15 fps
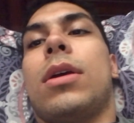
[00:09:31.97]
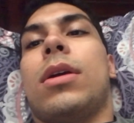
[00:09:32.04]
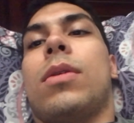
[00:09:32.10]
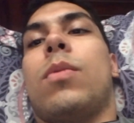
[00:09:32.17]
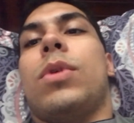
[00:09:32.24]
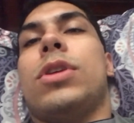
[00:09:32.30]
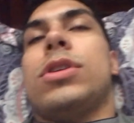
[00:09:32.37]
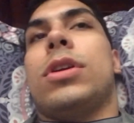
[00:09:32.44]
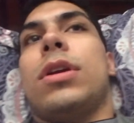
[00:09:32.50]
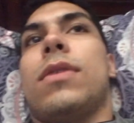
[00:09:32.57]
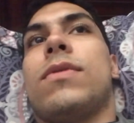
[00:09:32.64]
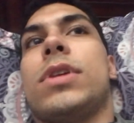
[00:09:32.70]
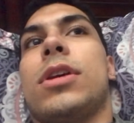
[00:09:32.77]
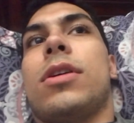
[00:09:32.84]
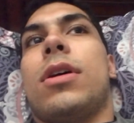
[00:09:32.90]
which
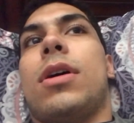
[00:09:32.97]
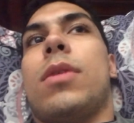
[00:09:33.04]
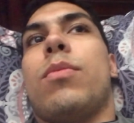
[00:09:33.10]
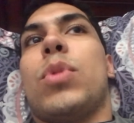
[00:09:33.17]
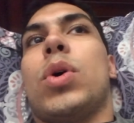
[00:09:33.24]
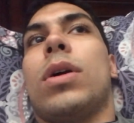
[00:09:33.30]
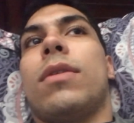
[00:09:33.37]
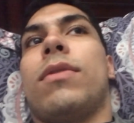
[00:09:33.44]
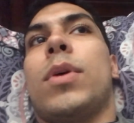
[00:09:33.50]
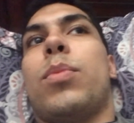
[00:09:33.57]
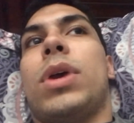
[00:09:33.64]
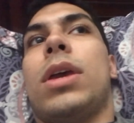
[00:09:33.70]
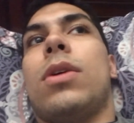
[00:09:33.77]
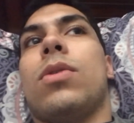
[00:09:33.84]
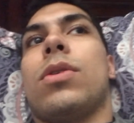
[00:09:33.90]
gives it a more of a
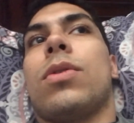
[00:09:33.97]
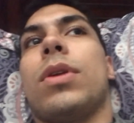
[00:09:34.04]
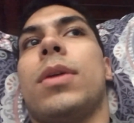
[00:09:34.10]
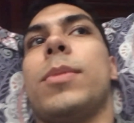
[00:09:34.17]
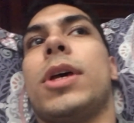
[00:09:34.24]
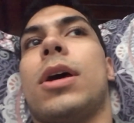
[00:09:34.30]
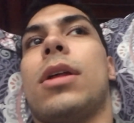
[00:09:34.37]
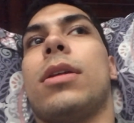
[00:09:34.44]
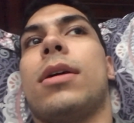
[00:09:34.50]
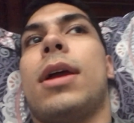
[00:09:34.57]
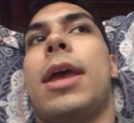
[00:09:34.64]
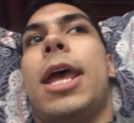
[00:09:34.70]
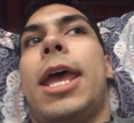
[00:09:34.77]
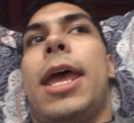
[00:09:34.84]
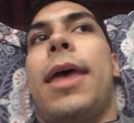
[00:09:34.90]
pale cream color,
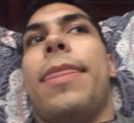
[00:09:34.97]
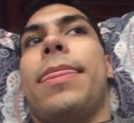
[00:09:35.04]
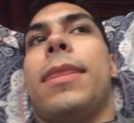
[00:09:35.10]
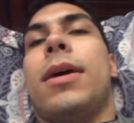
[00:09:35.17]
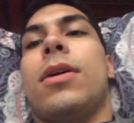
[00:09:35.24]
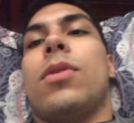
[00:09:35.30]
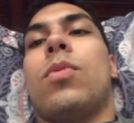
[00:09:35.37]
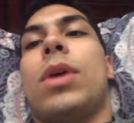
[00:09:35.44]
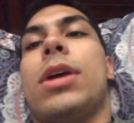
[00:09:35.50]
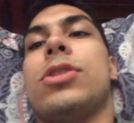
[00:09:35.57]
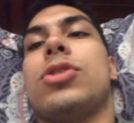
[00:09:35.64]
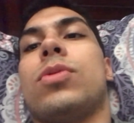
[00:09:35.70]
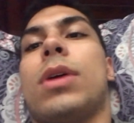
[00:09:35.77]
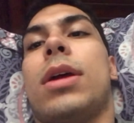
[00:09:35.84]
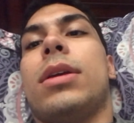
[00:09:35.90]
and the
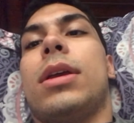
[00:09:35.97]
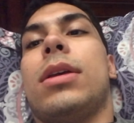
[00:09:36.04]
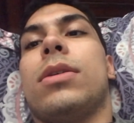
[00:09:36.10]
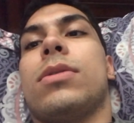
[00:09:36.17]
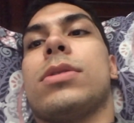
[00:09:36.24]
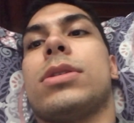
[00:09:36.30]
red triangles